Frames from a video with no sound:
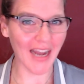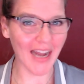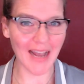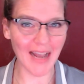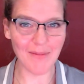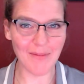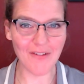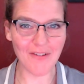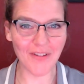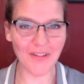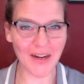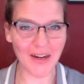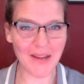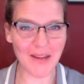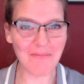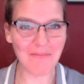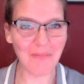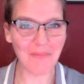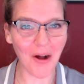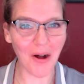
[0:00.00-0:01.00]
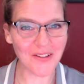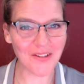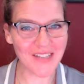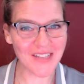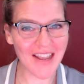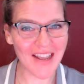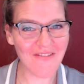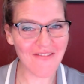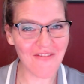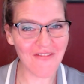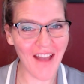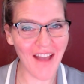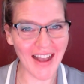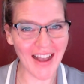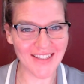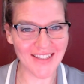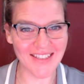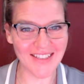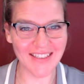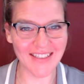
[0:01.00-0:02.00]
I'm a very
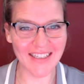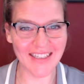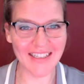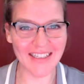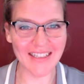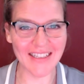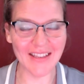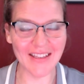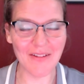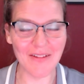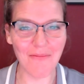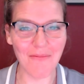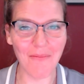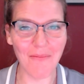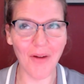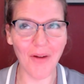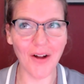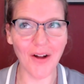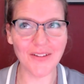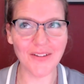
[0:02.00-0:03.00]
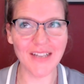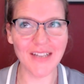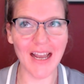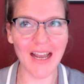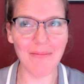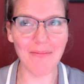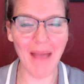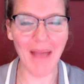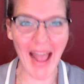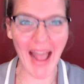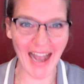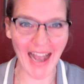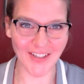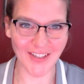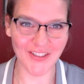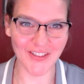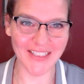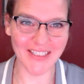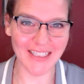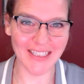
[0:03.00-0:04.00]
multifaceted,
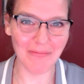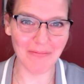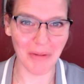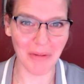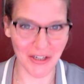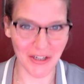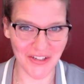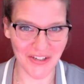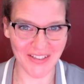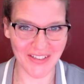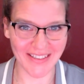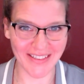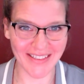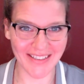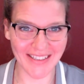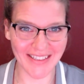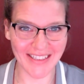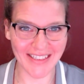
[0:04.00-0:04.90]
multi-passionate person.